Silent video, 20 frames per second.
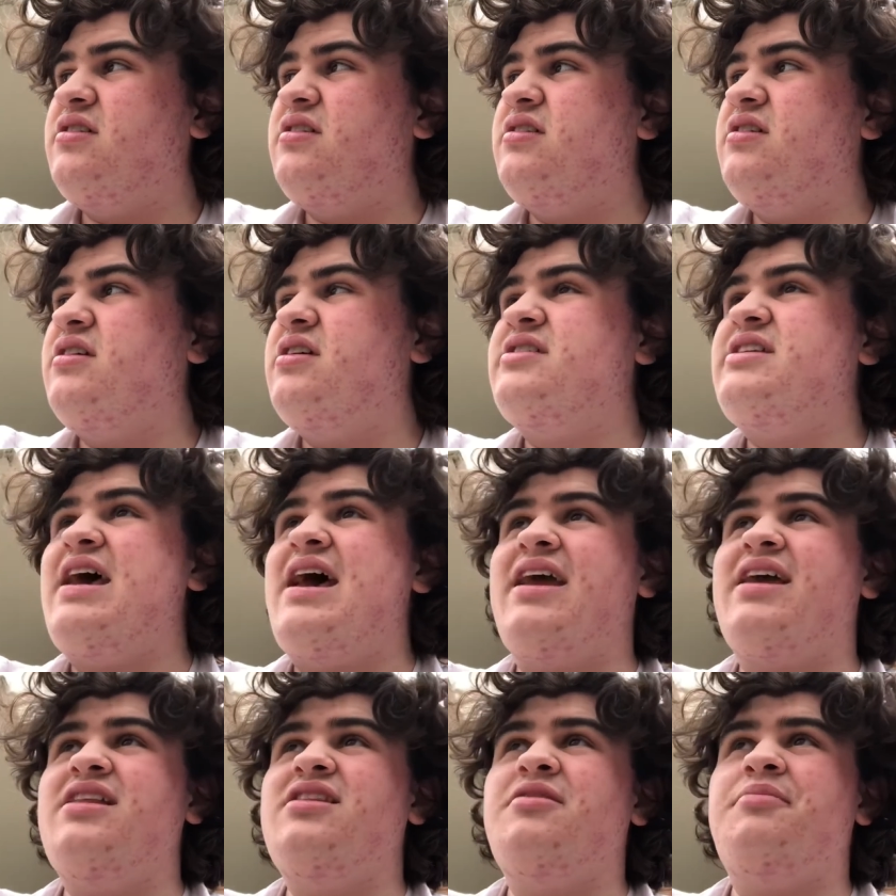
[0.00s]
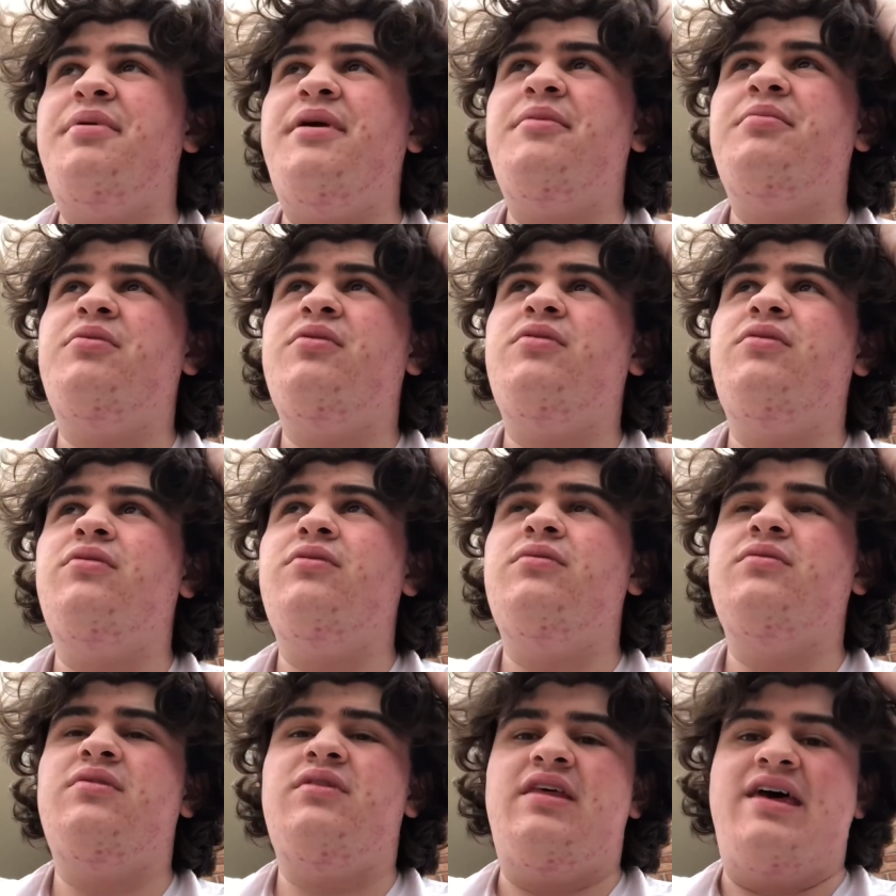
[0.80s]
attacking the people
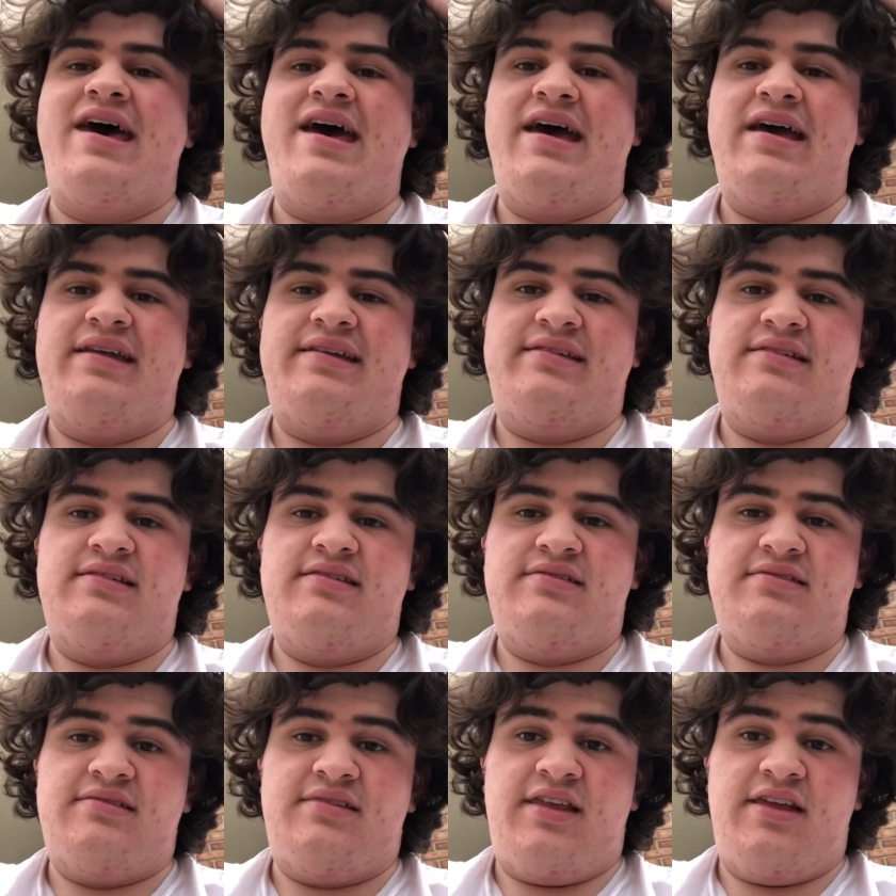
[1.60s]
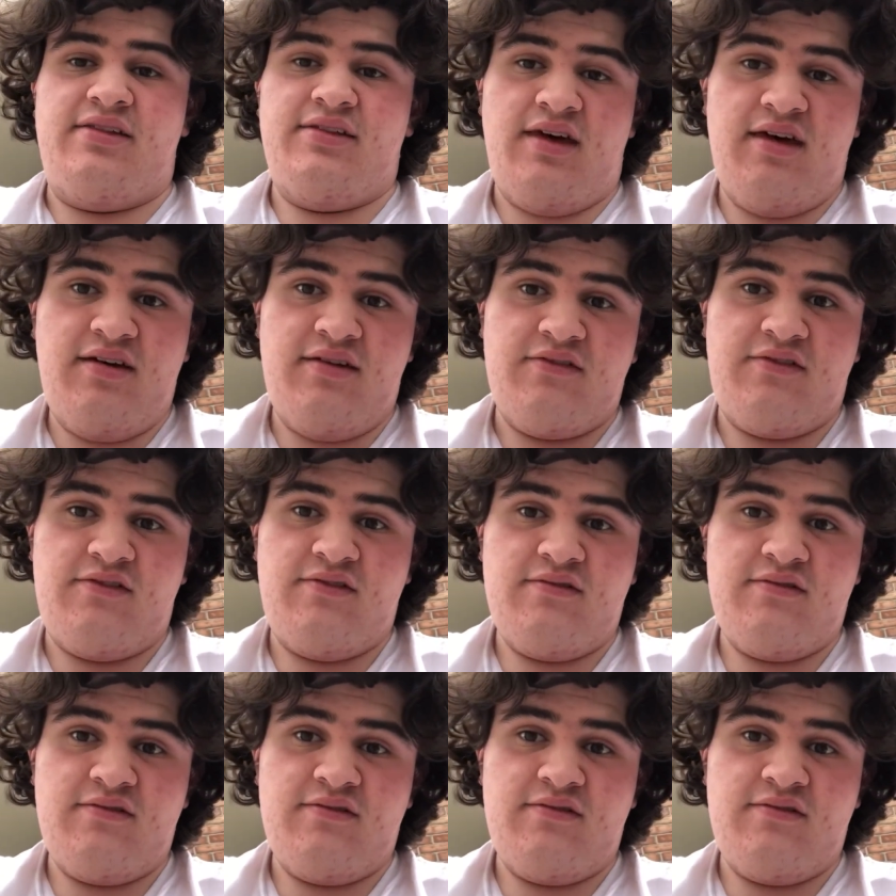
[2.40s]
that they love.